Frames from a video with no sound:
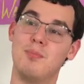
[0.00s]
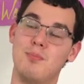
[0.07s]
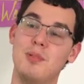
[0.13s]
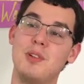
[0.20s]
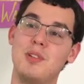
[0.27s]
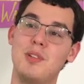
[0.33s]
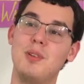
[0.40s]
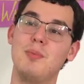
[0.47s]

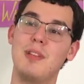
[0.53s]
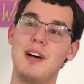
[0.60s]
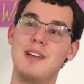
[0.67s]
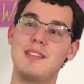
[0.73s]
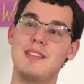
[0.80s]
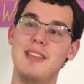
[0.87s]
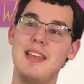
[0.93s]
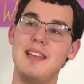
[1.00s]
Booktube law
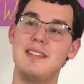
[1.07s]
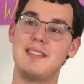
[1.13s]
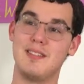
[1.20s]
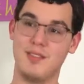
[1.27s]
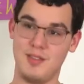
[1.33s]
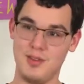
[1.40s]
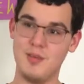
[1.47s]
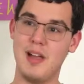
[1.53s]

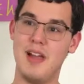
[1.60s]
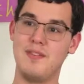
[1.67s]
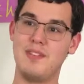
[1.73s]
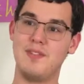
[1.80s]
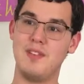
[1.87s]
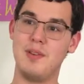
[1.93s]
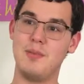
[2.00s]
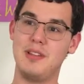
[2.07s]
states you have
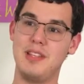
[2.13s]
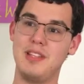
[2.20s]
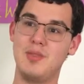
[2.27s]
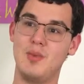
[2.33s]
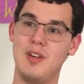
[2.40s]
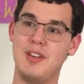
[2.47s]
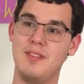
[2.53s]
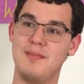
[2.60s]
to film at least
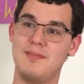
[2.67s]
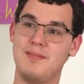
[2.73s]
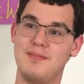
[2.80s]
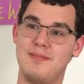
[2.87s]
one.